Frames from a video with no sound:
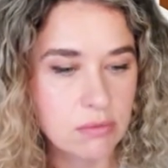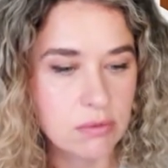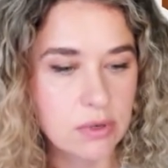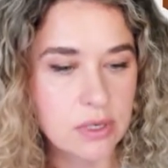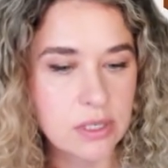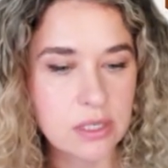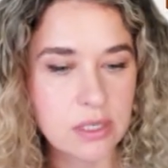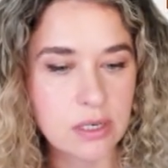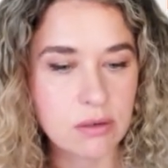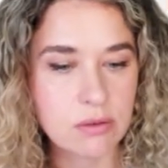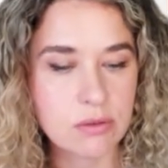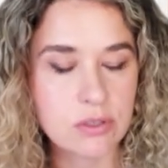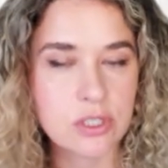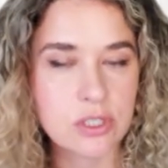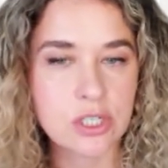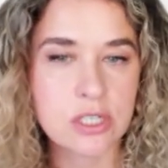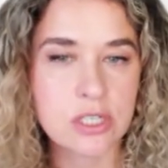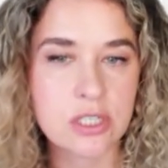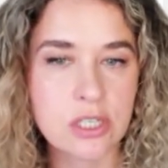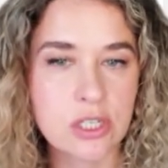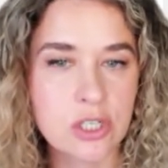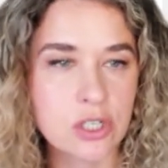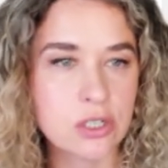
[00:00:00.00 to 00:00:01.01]
Right now it's
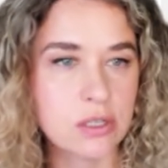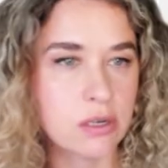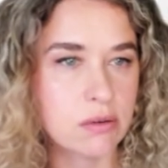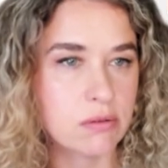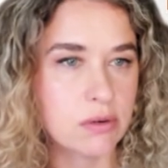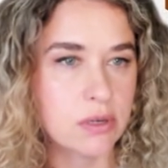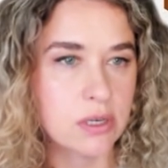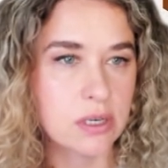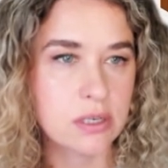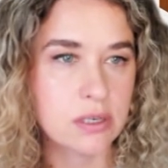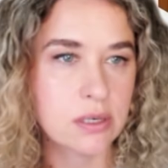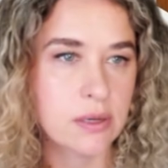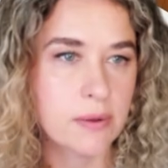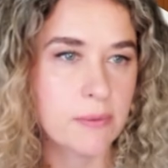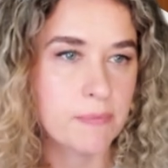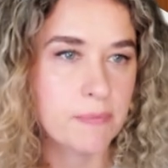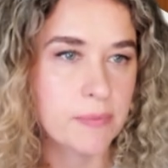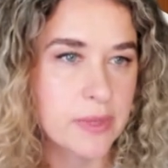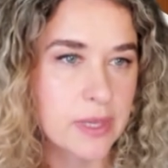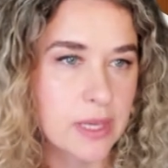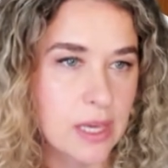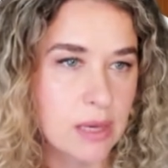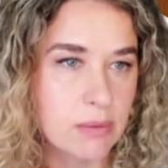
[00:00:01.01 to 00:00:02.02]
just a generic
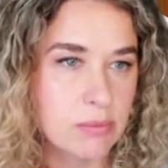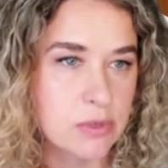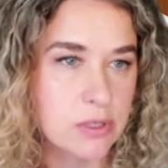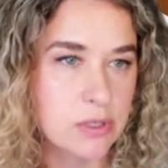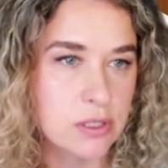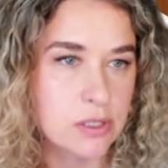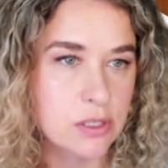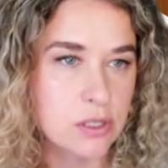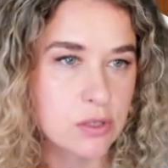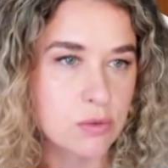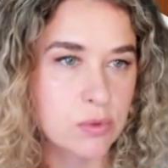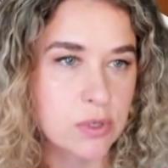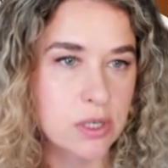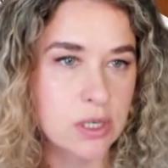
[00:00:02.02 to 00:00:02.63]
cabinets.